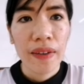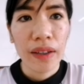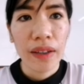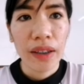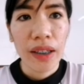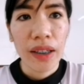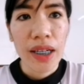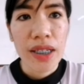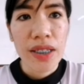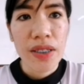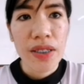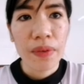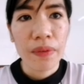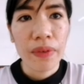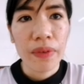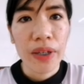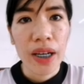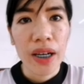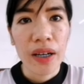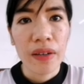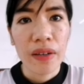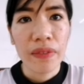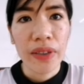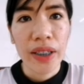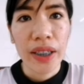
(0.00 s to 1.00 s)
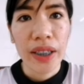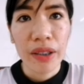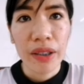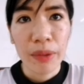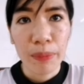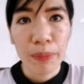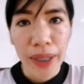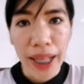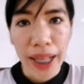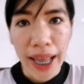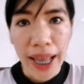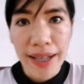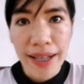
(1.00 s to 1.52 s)
Okay, so we have here the
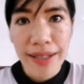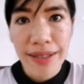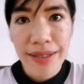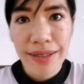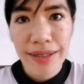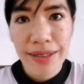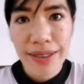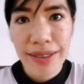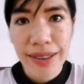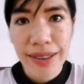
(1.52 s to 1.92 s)
plant,